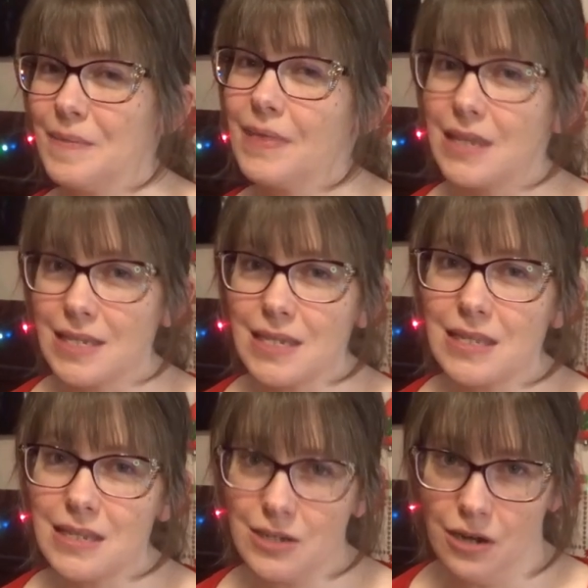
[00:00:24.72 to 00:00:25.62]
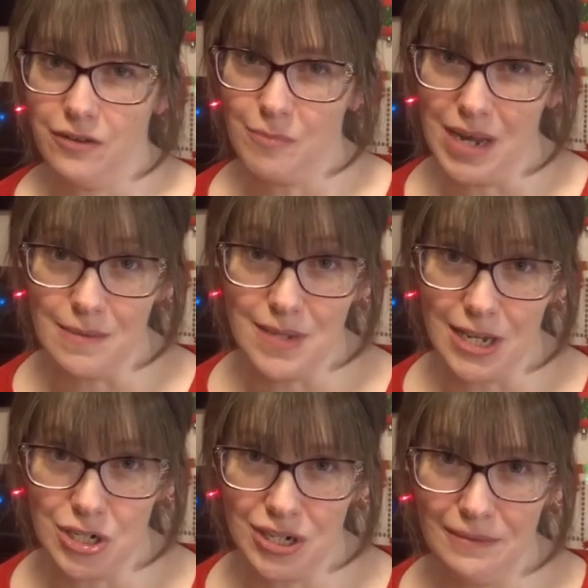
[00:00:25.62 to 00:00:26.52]
this is the start of my
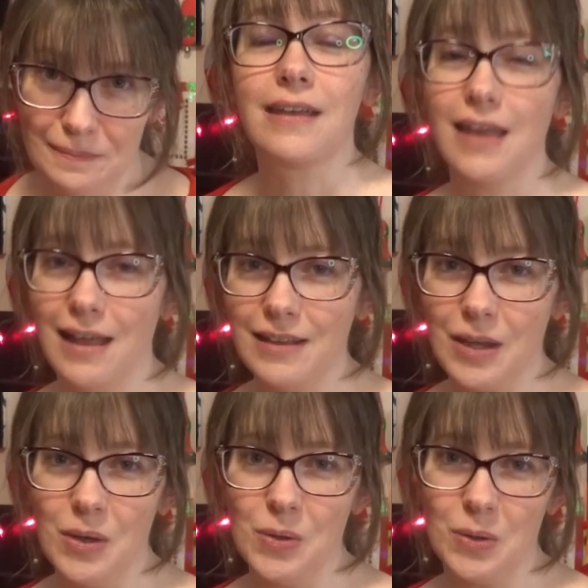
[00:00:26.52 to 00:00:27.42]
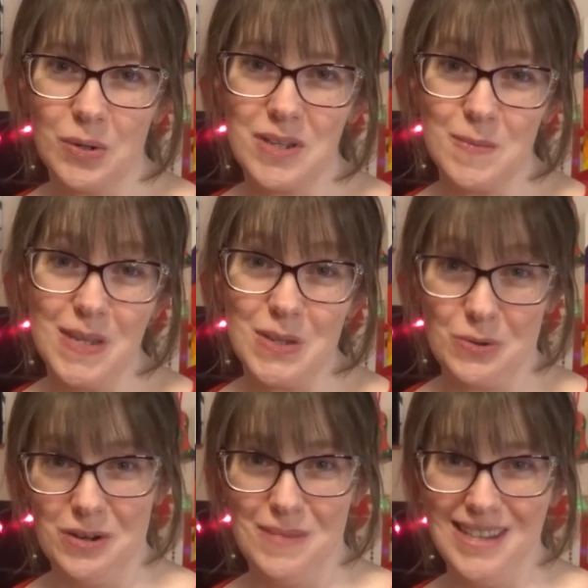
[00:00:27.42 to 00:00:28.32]
obsession calico Christmas
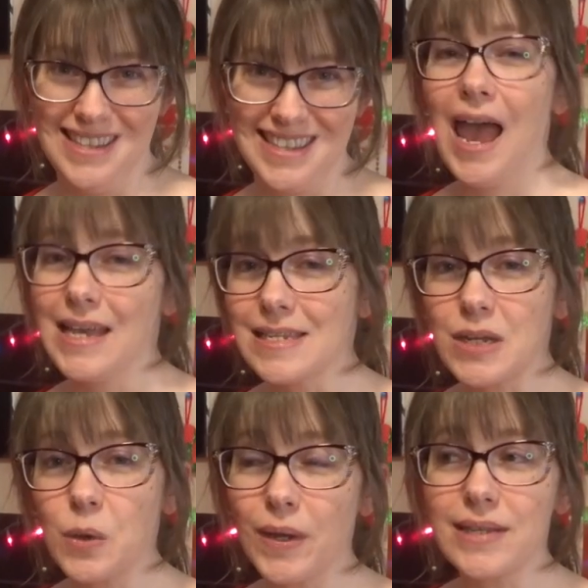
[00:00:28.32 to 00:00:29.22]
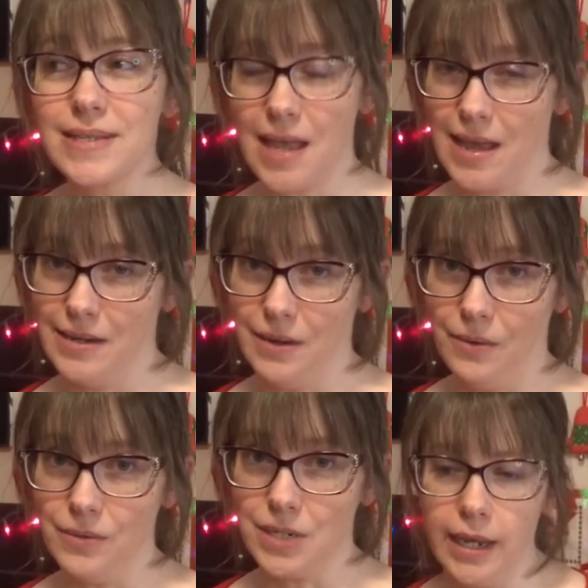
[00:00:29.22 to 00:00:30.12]
ornaments. As a quick side
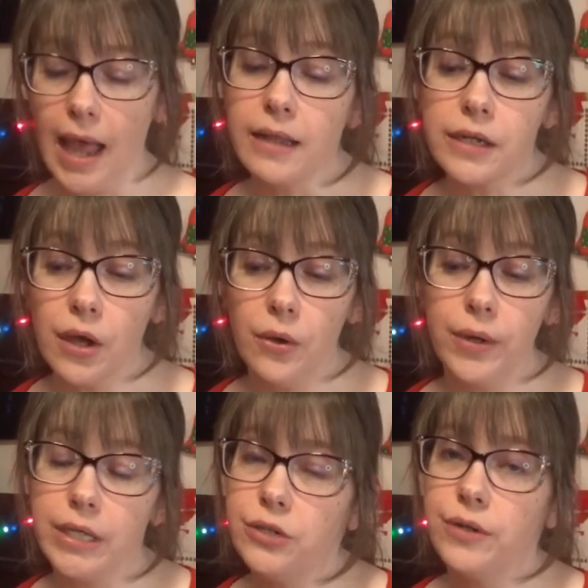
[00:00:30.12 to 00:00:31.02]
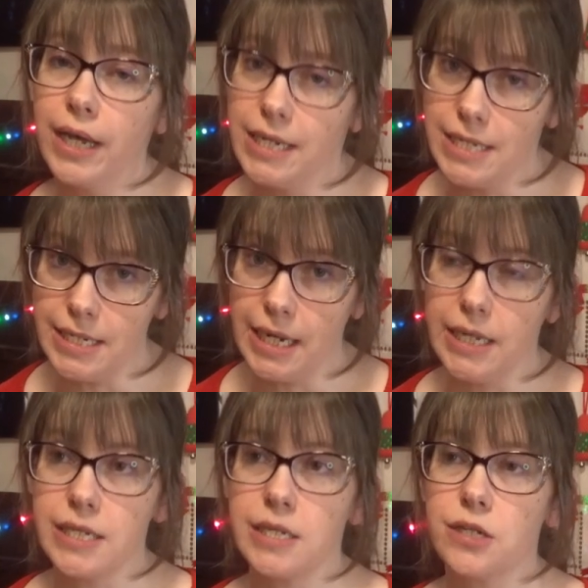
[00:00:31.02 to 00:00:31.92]
note, calico in the United
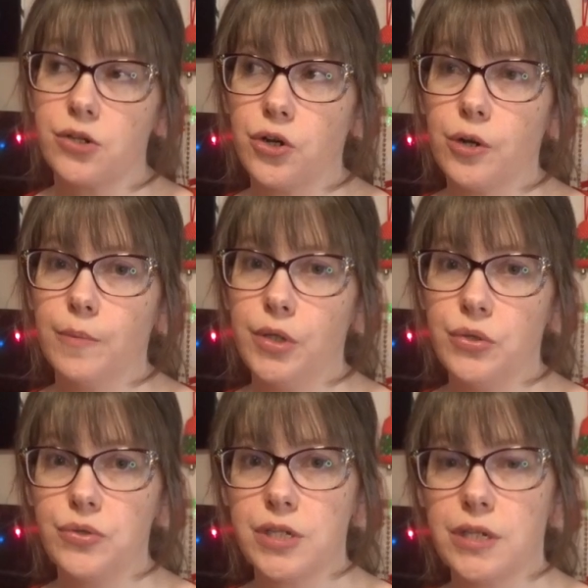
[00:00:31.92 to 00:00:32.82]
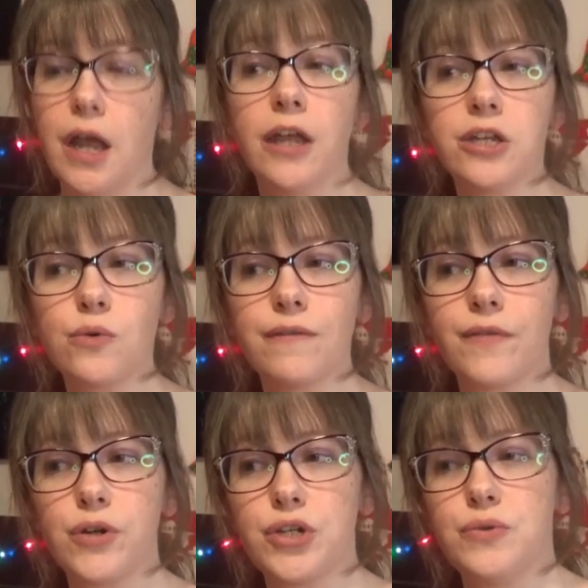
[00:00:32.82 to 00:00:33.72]
States is a term used not to
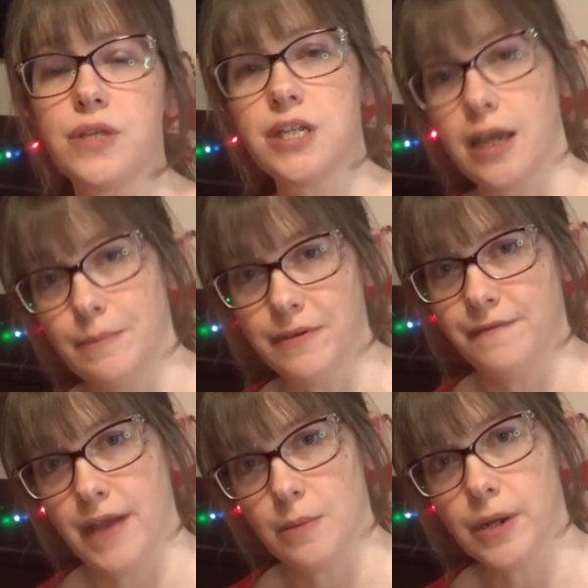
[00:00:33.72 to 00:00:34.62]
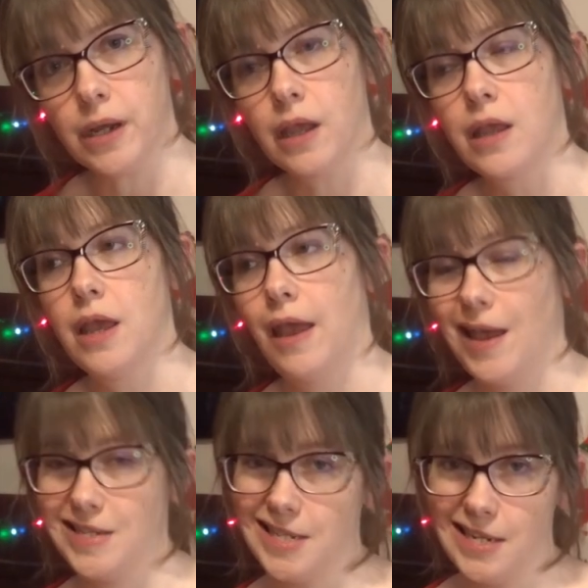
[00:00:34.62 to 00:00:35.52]
refer to the type of fabric,
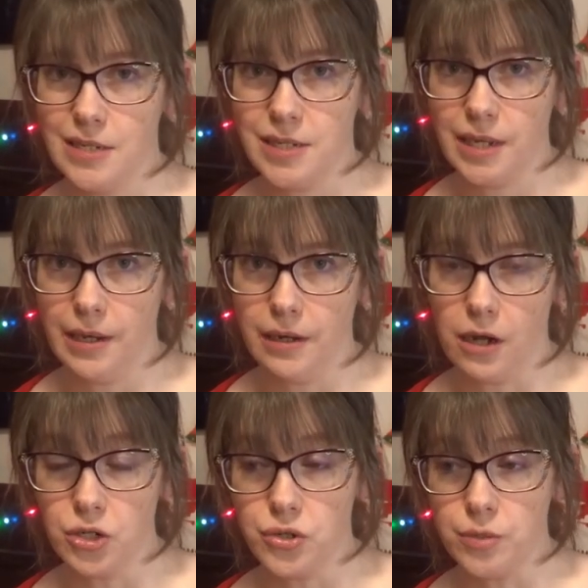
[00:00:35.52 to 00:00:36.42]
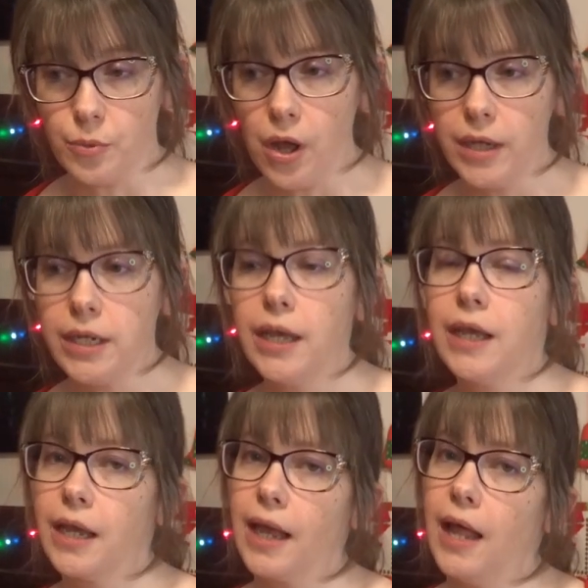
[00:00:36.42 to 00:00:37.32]
as it is in countries abroad.
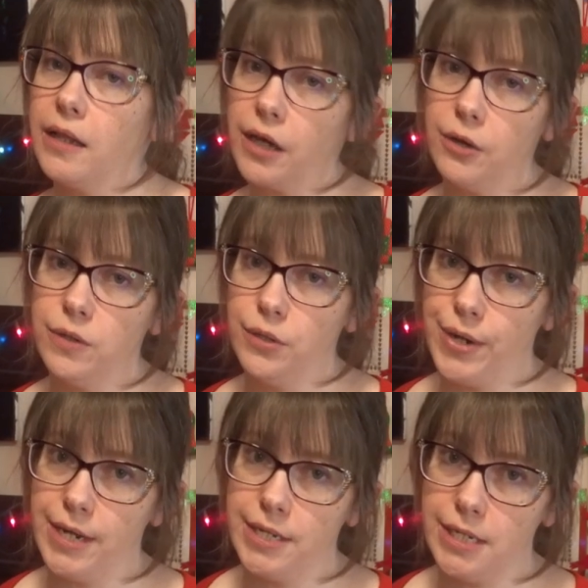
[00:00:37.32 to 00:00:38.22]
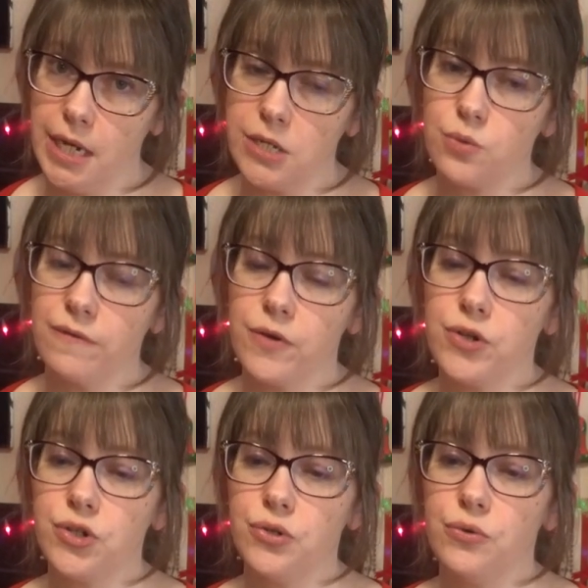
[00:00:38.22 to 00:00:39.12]
Calico in the United States
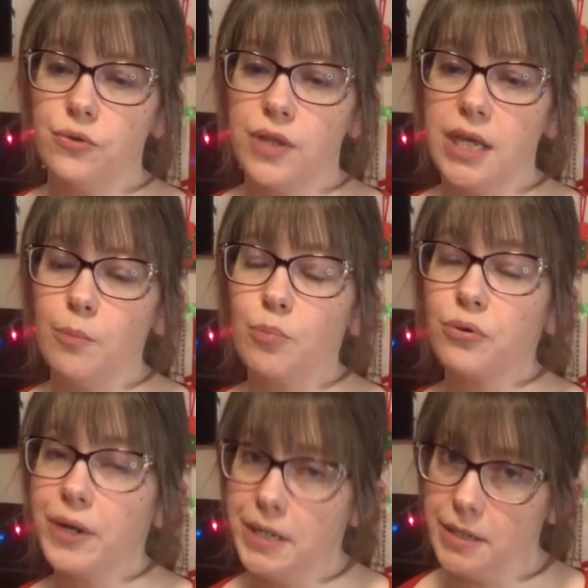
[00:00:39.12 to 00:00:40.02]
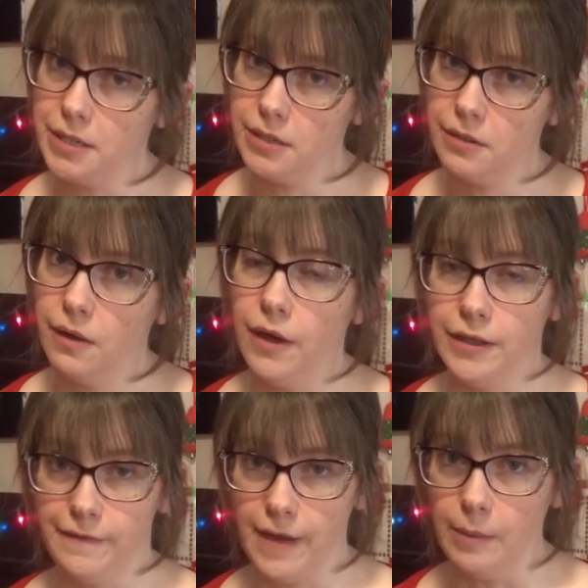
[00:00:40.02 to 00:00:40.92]
refers to the print
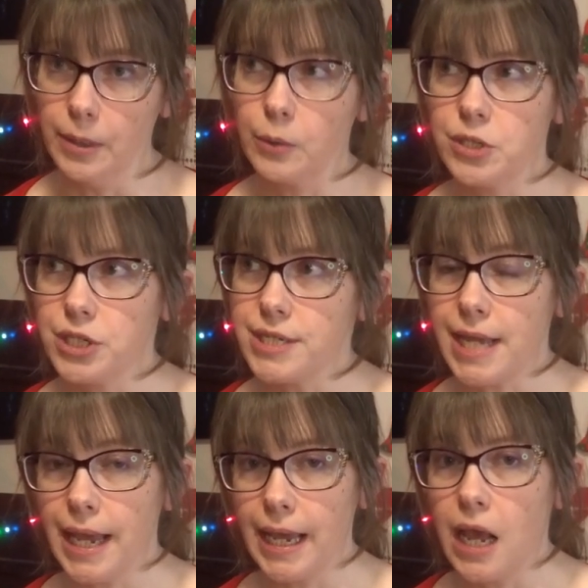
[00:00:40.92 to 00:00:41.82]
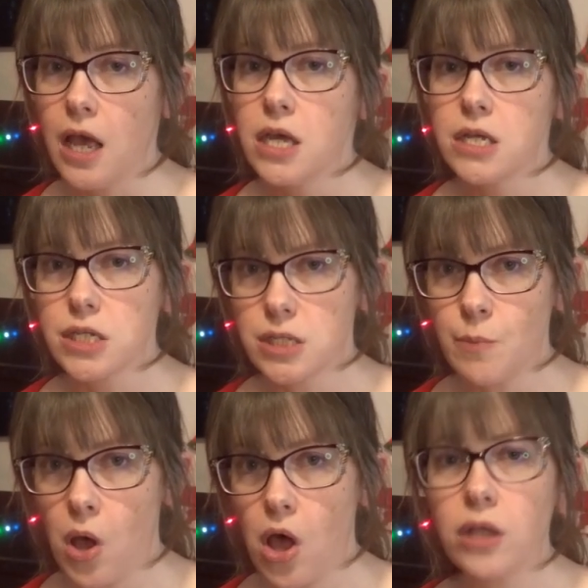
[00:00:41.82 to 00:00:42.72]
on the fabric, which is a
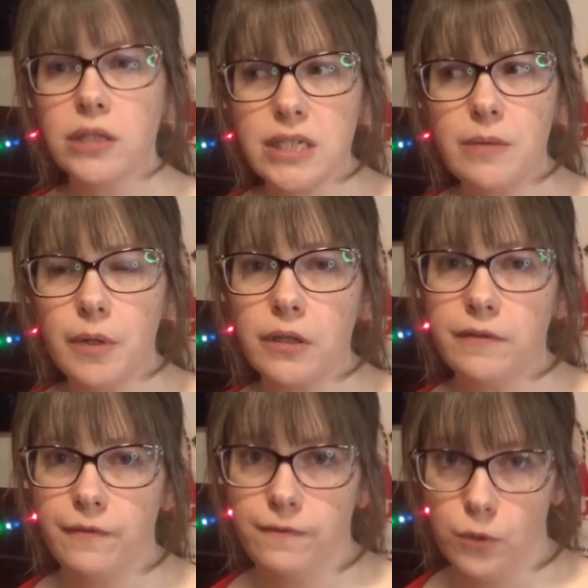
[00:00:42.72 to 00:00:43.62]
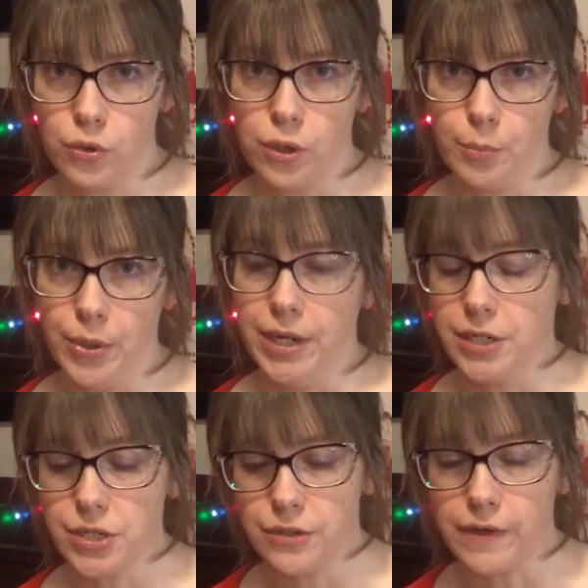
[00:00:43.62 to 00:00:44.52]
small, typically floral
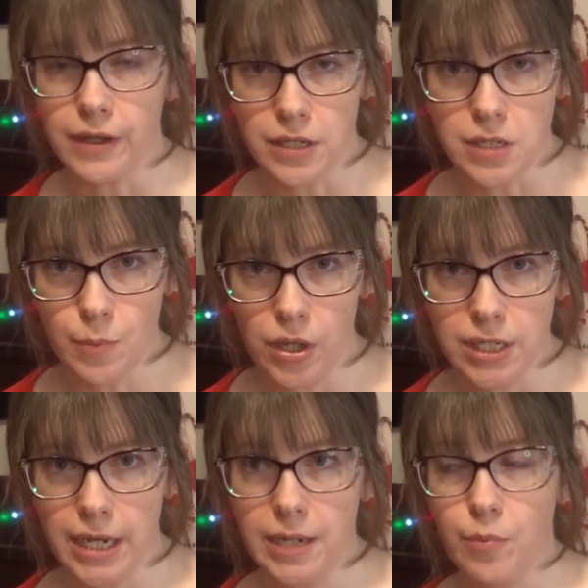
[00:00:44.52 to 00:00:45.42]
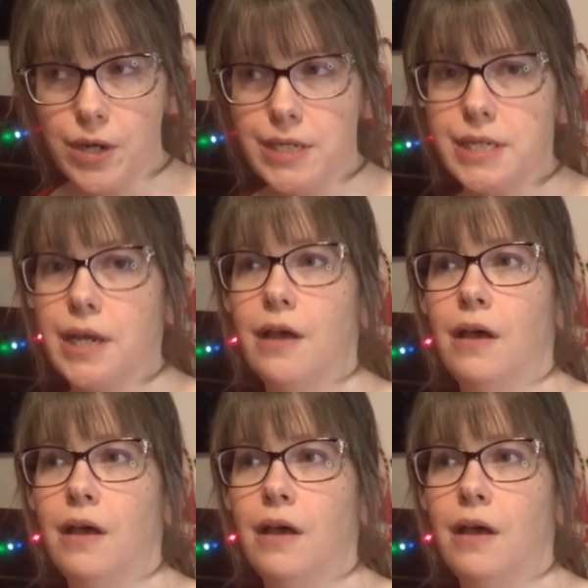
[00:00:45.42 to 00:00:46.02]
print. So you've got the small, tiny print